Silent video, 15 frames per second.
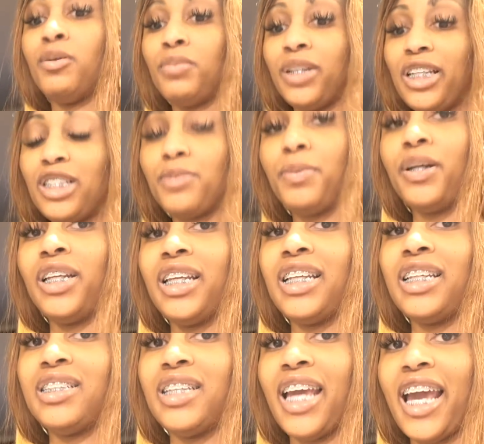please put in
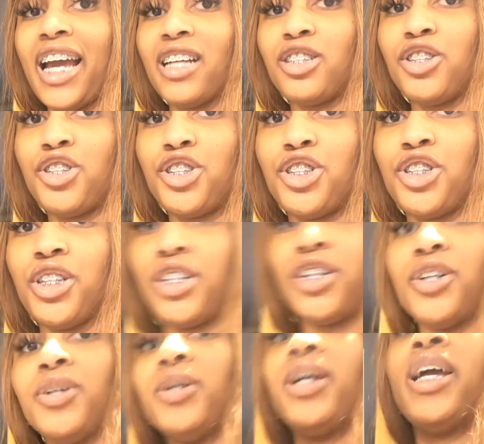a dash of
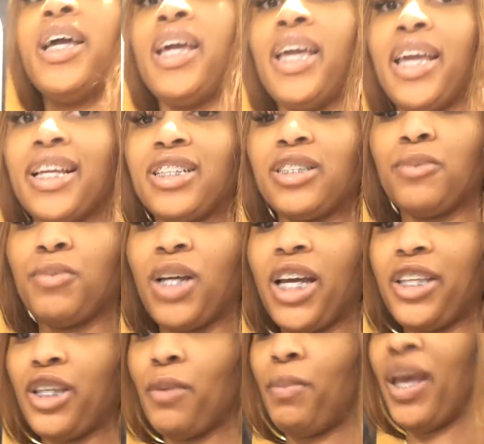sugar and some
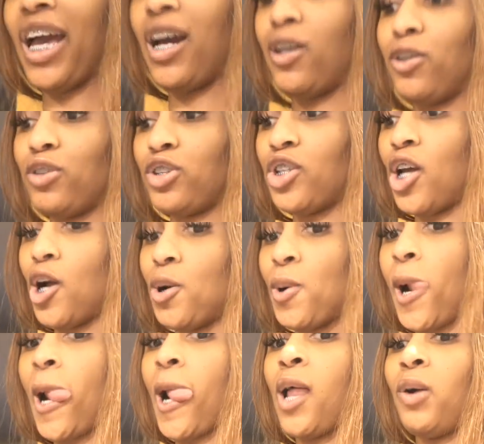onion powder.
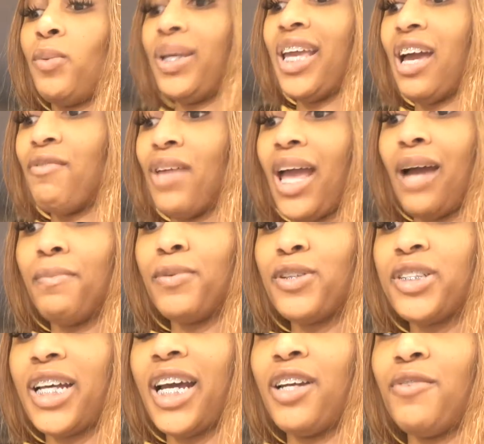So we have apple
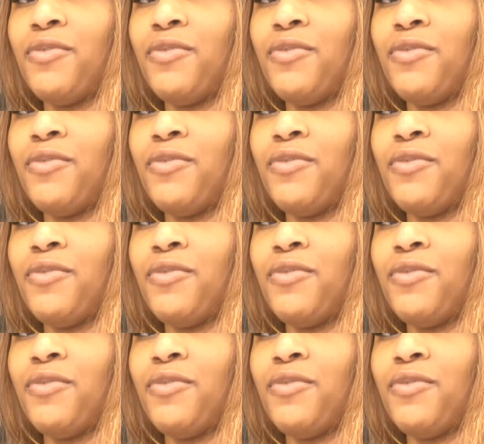cider